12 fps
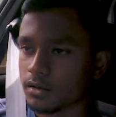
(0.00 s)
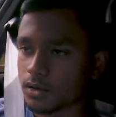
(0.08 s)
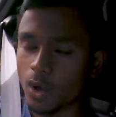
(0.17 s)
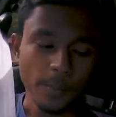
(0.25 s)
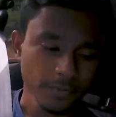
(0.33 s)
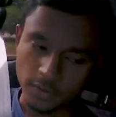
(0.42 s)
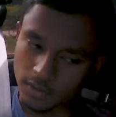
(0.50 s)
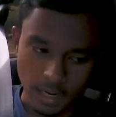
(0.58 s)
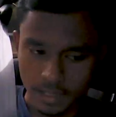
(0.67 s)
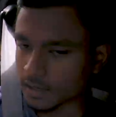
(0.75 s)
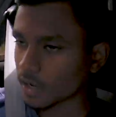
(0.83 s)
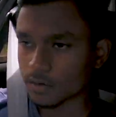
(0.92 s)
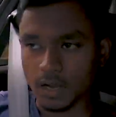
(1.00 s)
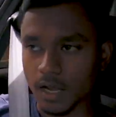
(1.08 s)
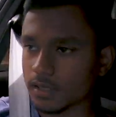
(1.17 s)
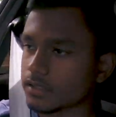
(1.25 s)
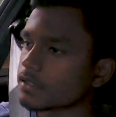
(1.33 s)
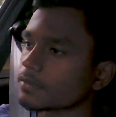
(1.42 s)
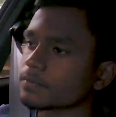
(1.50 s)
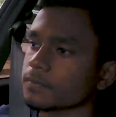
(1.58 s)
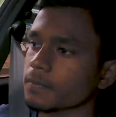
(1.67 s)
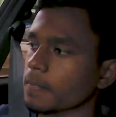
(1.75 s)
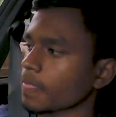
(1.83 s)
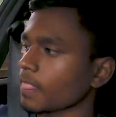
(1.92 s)
cops don't like loud cars.
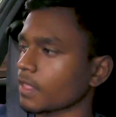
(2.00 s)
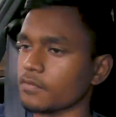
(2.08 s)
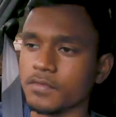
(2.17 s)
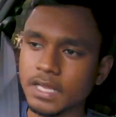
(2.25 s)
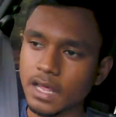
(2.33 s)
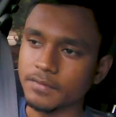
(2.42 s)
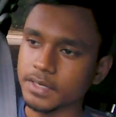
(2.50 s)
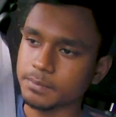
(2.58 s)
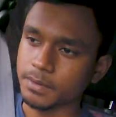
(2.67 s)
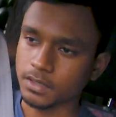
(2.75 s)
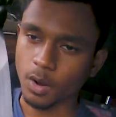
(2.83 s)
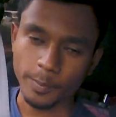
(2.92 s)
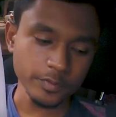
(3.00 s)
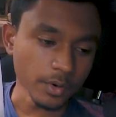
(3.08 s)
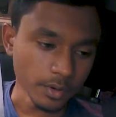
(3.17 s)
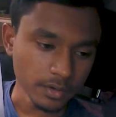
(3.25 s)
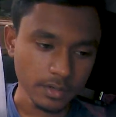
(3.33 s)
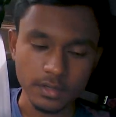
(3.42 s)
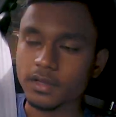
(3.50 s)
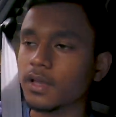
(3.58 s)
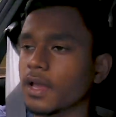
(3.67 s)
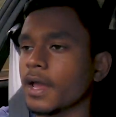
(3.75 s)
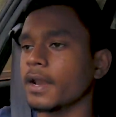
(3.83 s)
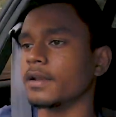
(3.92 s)
We love it, but cops don't.
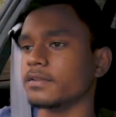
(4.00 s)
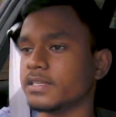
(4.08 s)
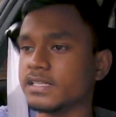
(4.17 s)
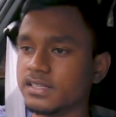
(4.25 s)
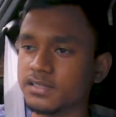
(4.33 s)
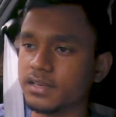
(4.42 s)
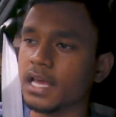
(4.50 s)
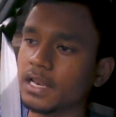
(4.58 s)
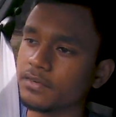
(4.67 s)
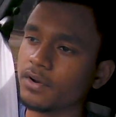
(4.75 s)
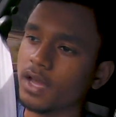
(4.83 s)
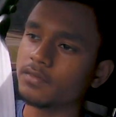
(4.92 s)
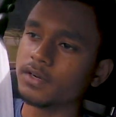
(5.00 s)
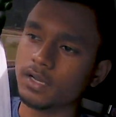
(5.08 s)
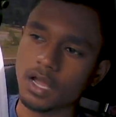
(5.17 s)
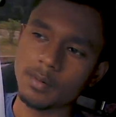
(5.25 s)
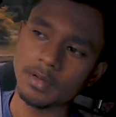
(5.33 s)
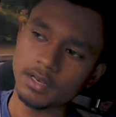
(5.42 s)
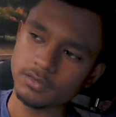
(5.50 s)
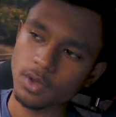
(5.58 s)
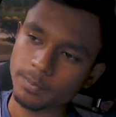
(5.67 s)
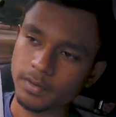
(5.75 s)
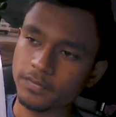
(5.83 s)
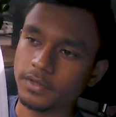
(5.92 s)
And since he's a daily driver, Kamal has
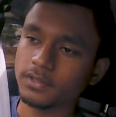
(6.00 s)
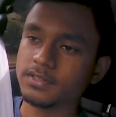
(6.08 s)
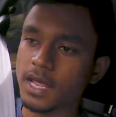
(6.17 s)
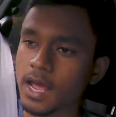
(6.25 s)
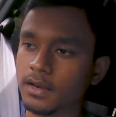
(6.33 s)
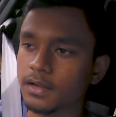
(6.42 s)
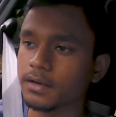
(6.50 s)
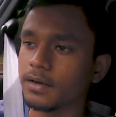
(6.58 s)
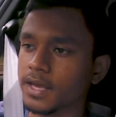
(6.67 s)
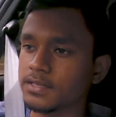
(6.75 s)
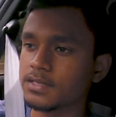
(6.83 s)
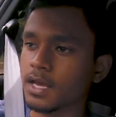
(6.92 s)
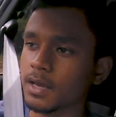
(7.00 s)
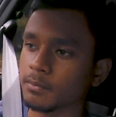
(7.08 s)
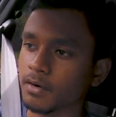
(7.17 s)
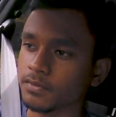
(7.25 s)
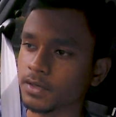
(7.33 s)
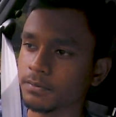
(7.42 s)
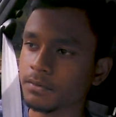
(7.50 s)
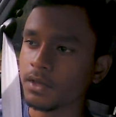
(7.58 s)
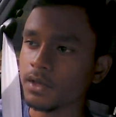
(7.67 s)
opted for the standard STI muffler.